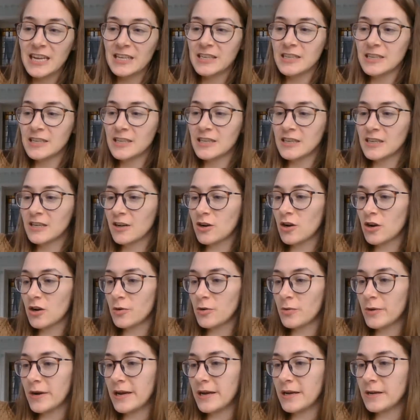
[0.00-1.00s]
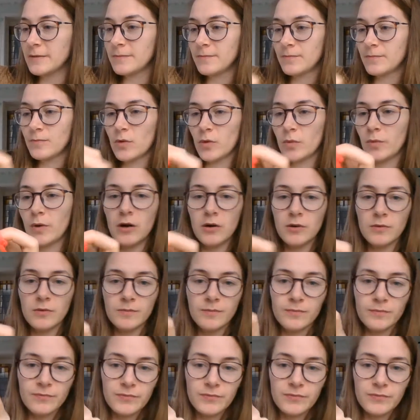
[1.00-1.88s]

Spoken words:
the colorway, well,